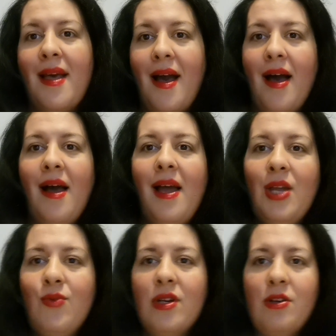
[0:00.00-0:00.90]
Hi,
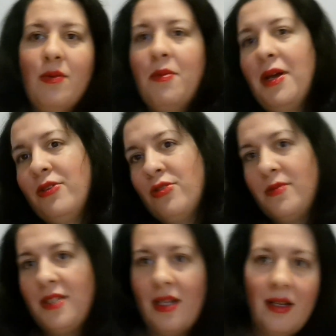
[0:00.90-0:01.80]
welcome on my YouTube
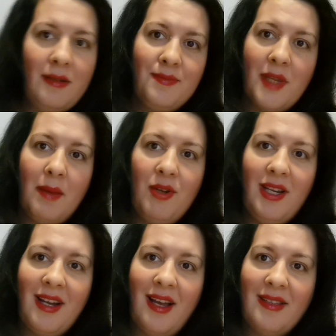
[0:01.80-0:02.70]
channel. I'm
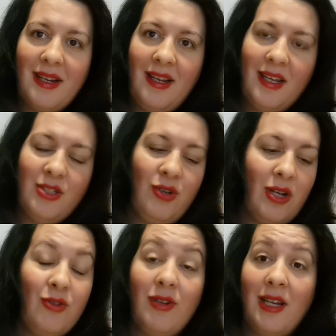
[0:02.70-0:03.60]
Lilica Andre, in case you are
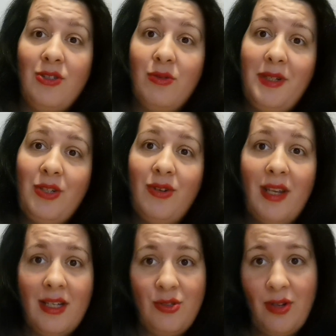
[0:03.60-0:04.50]
new, nice to meet you, in
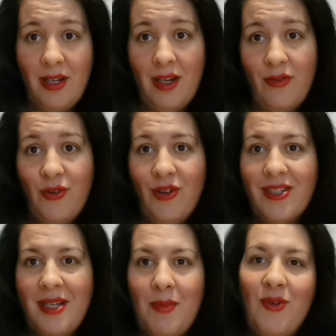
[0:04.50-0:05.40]
case you are here for a long
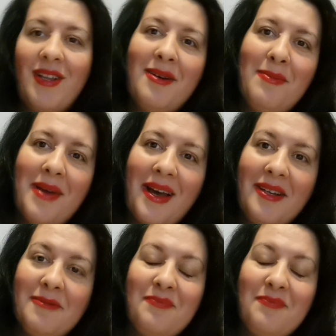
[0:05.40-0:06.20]
time, welcome back.